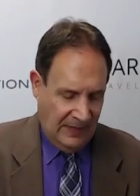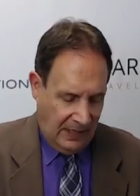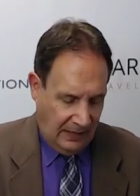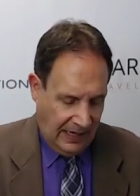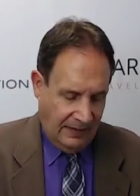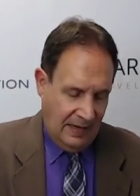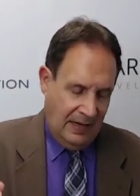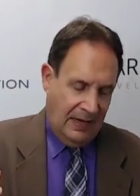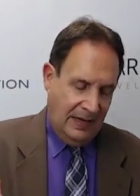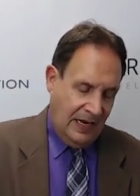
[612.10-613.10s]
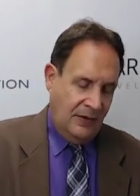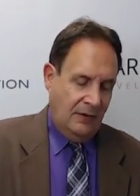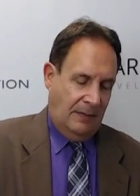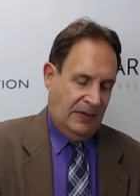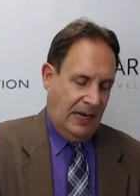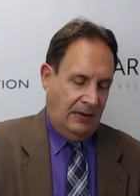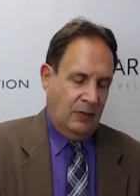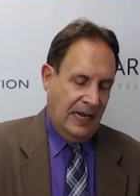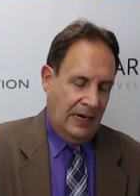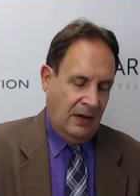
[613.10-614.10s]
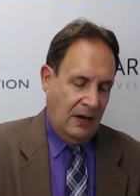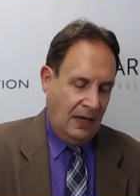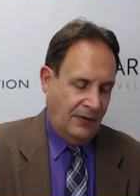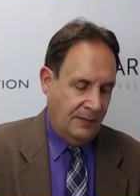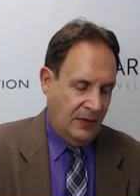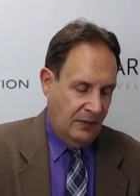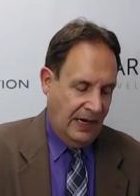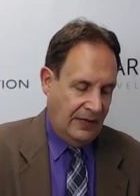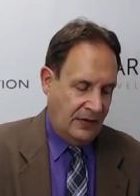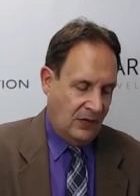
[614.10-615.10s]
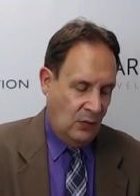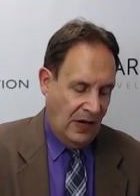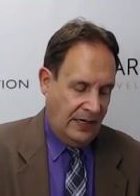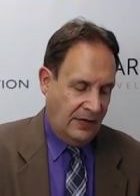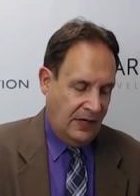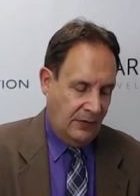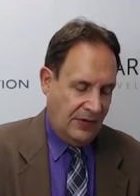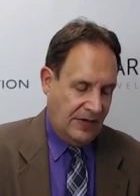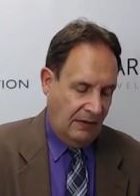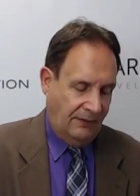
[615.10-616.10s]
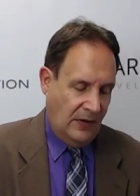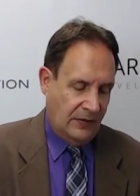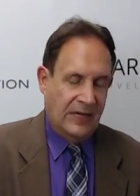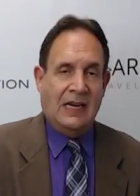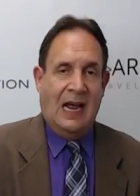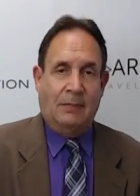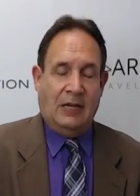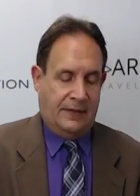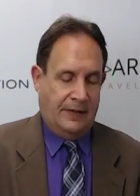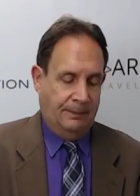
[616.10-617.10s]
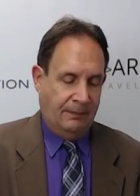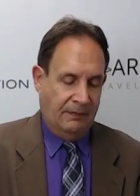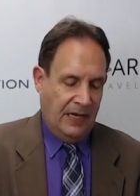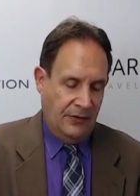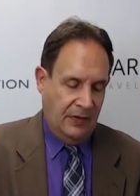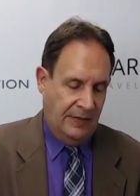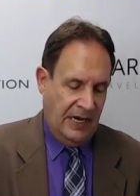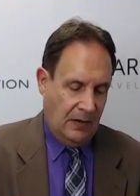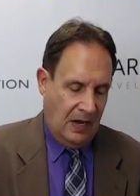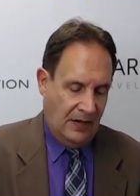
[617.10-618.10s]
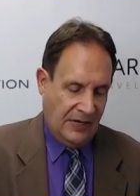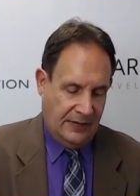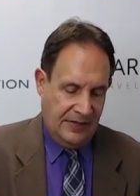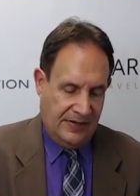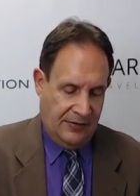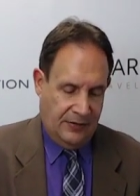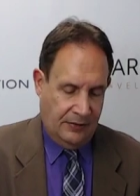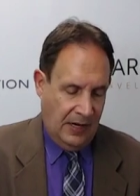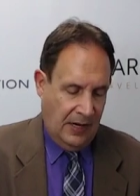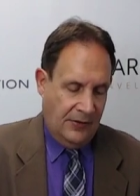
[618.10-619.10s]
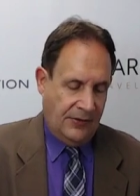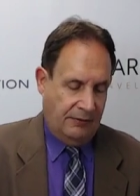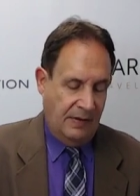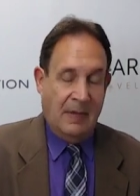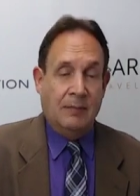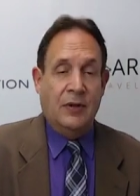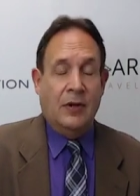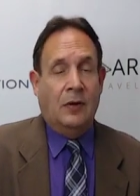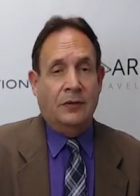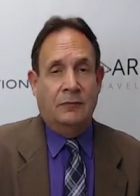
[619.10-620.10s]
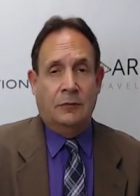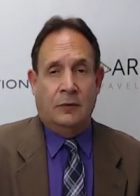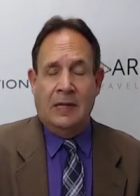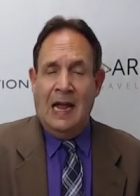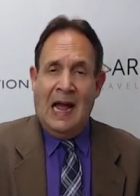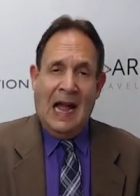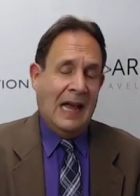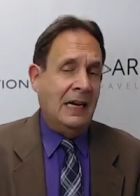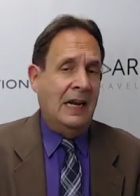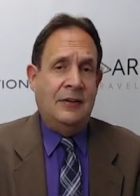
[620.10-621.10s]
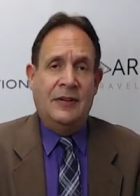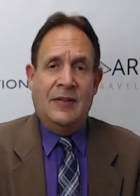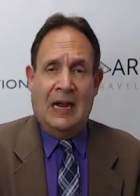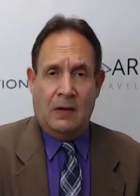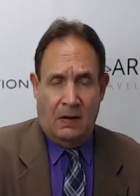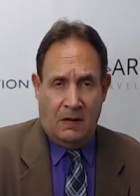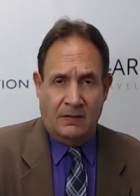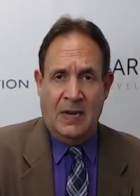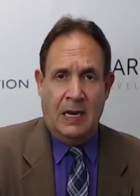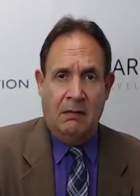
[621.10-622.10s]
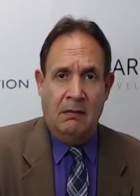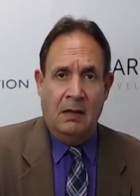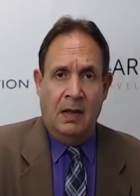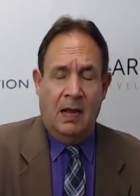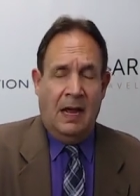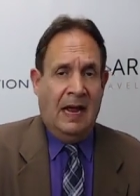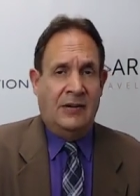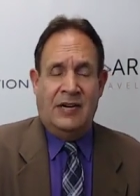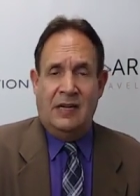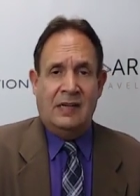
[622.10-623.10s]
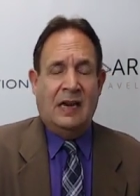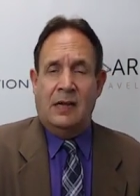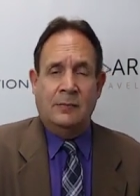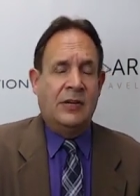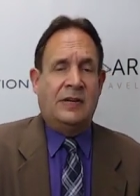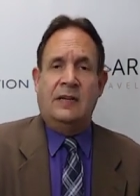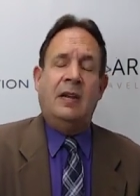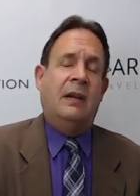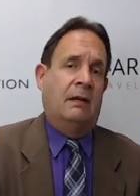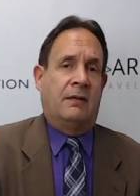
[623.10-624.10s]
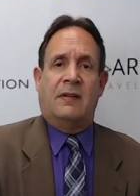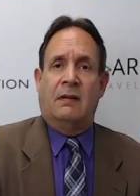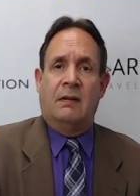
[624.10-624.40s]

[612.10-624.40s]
okay. Again, new upline, we're getting calls from new agents wanting to use cell phones and tablets. Too many calls on this issue. So remember the golden rule. I had an agent that called me and she's like almost in tears